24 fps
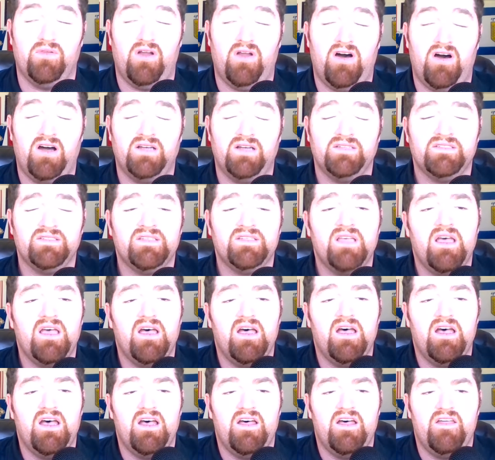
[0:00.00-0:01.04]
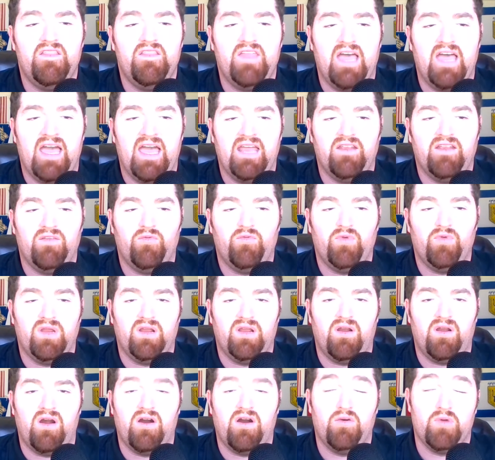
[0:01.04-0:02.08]
laws that
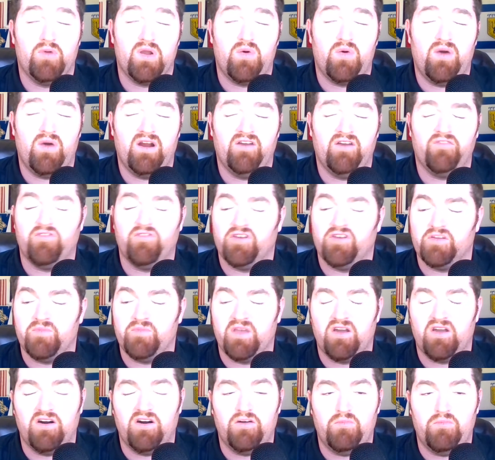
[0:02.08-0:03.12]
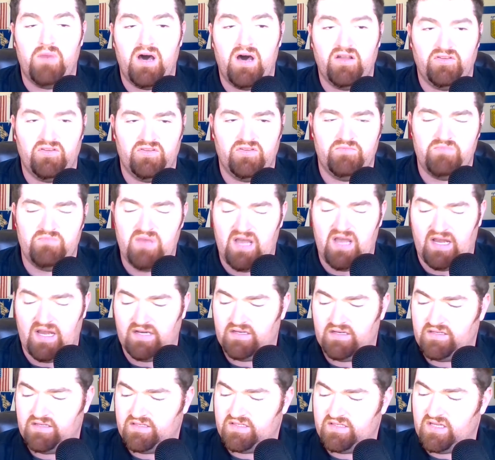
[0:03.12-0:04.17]
are required for it to be called Bottled and
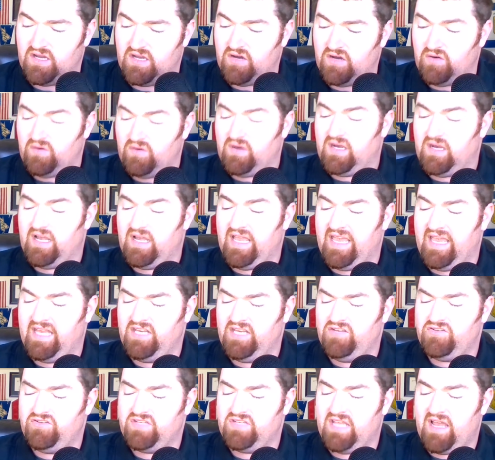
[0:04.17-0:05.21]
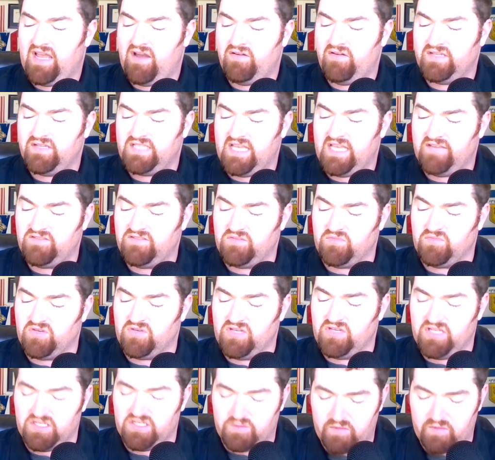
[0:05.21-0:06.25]
Bond. So, and usually I always have
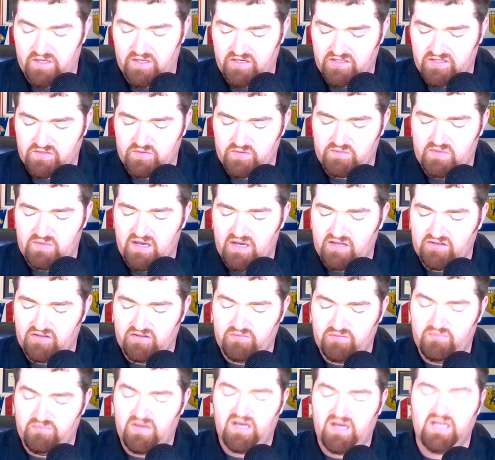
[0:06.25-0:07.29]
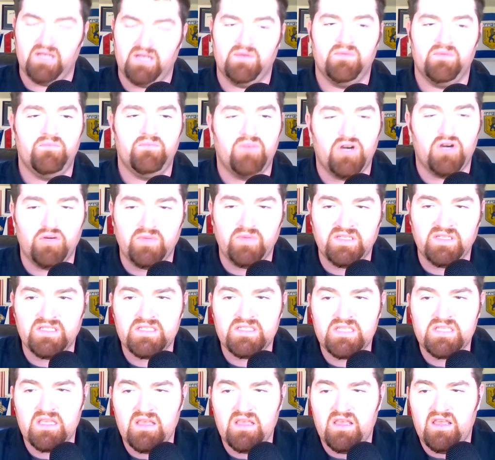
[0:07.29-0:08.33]
some good experience with Bottled and Bond
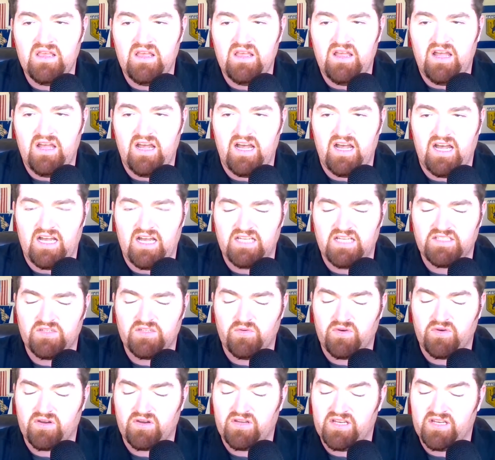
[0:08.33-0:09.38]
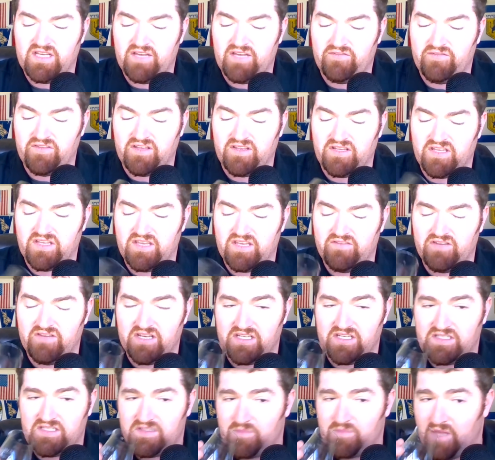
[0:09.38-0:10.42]
bourbons. So we're going to definitely
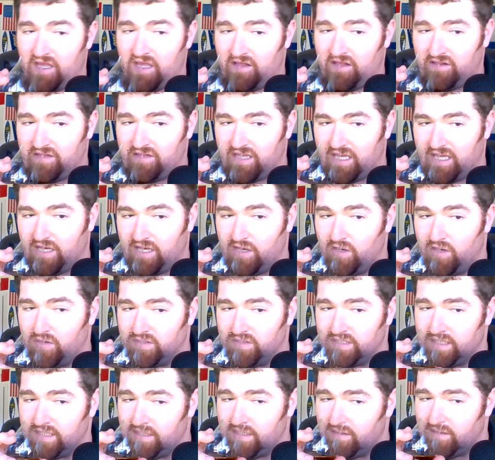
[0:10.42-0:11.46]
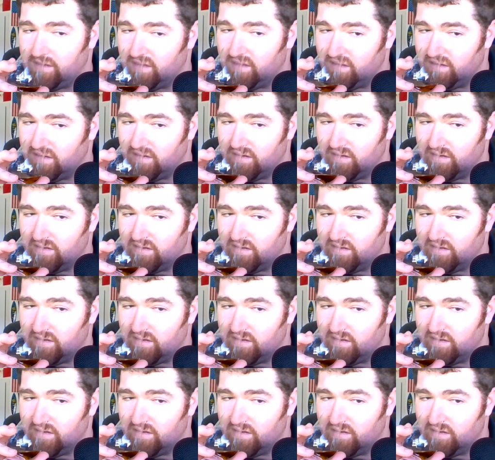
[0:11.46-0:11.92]
give it a smell and nose it.